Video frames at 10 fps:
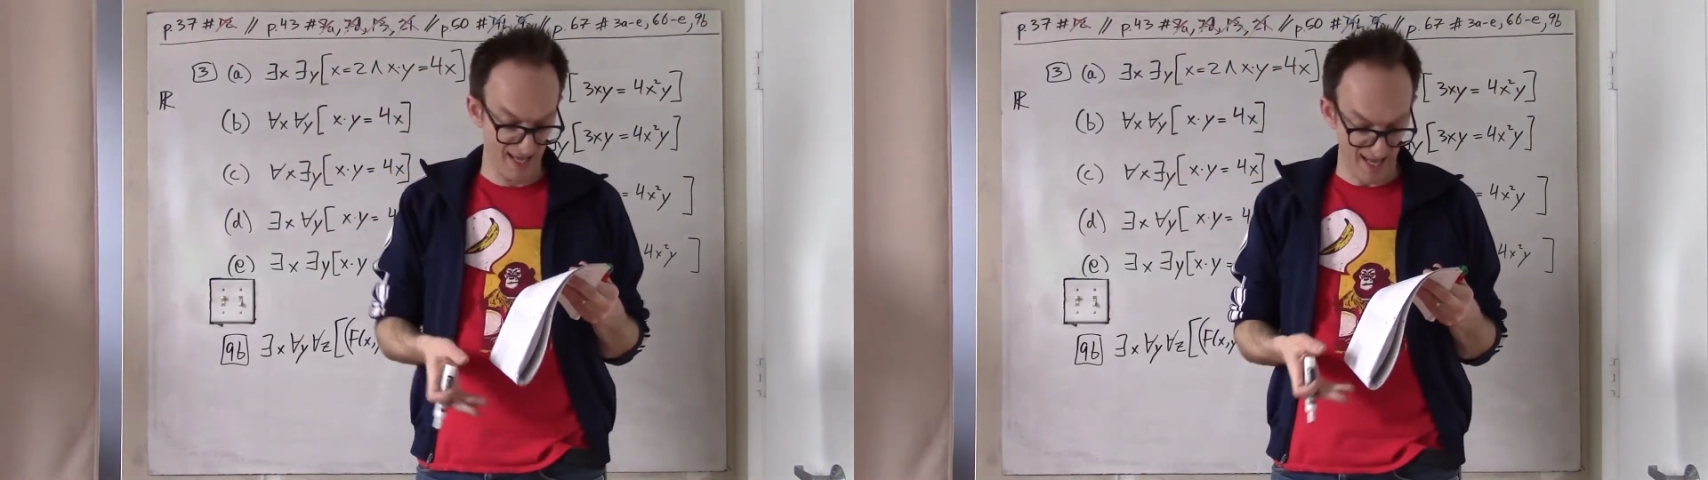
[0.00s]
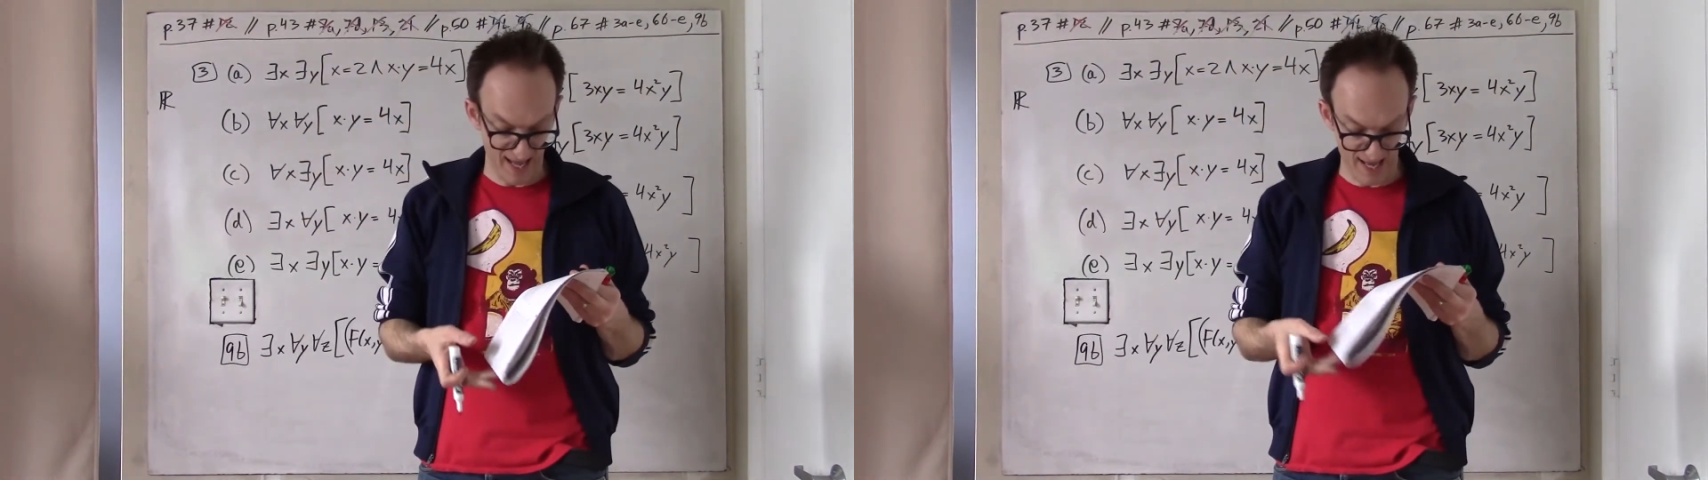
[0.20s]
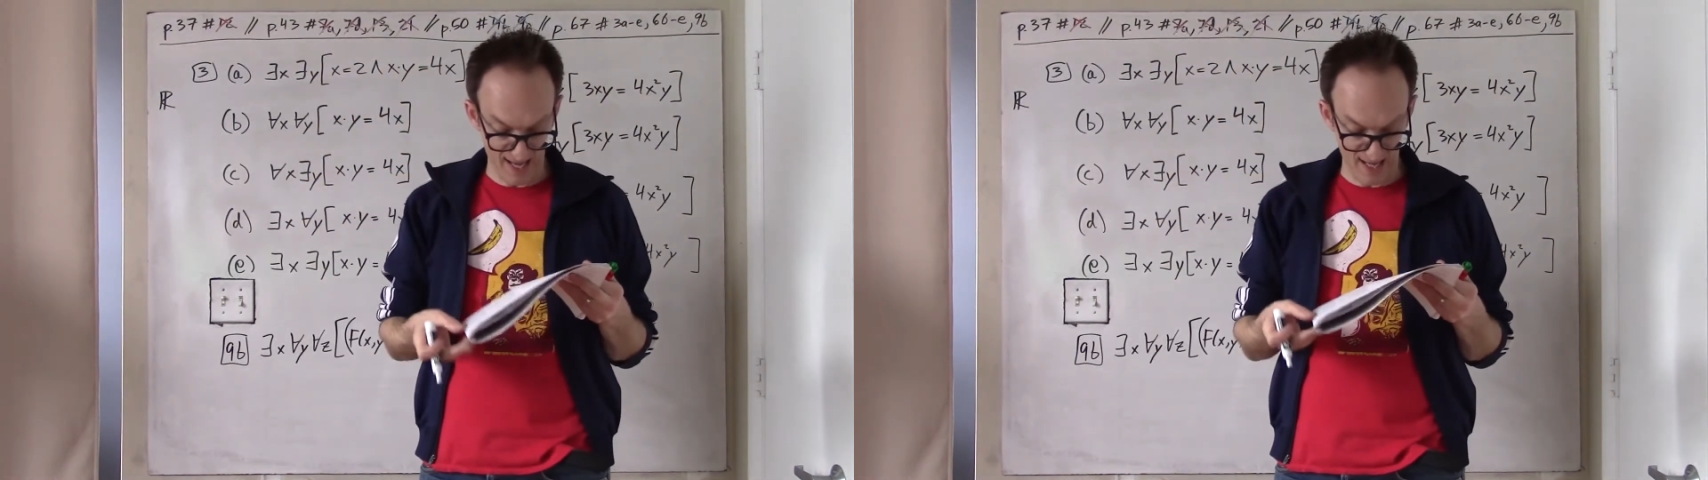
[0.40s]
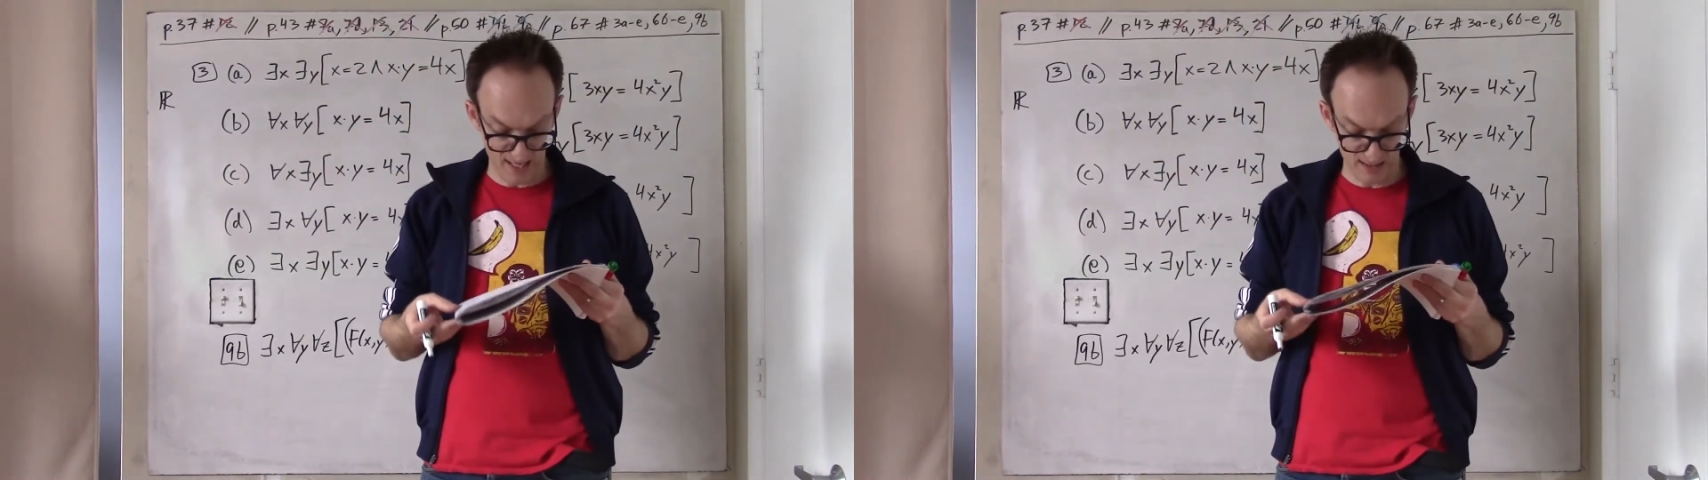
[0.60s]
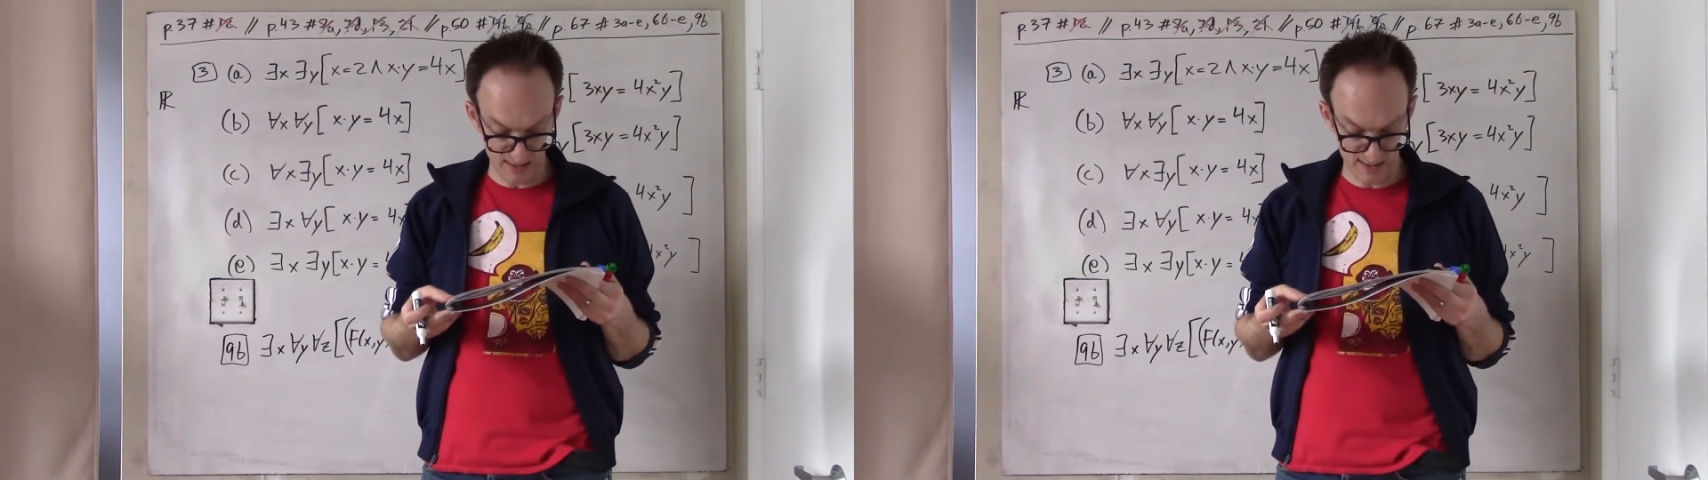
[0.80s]

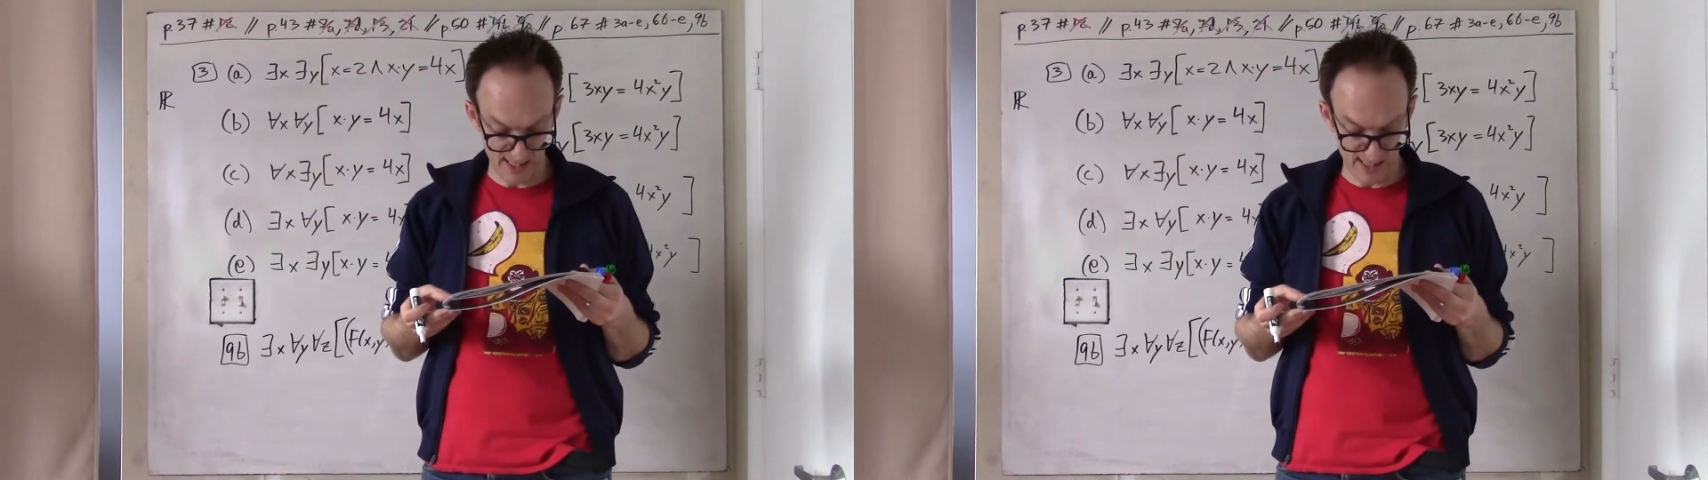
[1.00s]
And